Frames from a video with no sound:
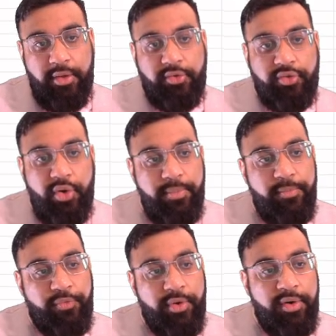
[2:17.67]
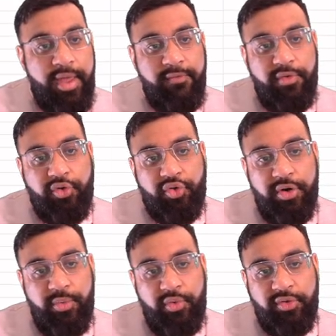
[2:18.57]
So for inventory,
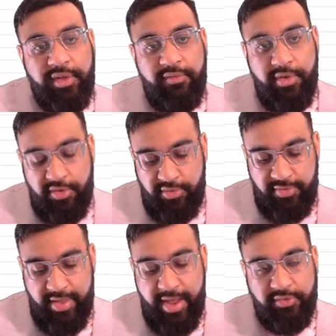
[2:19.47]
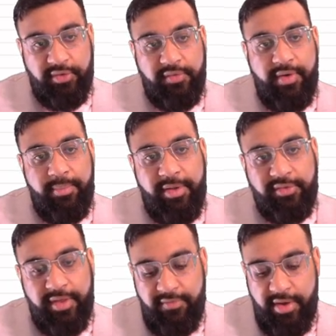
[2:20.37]
we do 700,000 divided by
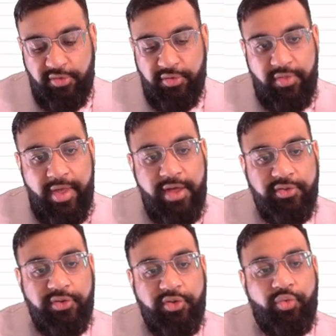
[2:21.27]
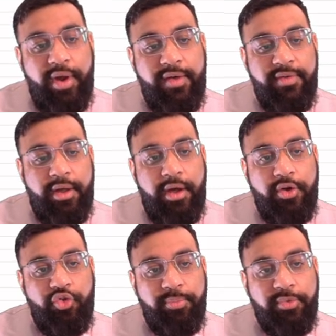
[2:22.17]
700,000 to arrive at
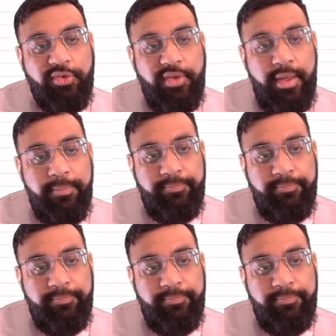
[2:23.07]
100%.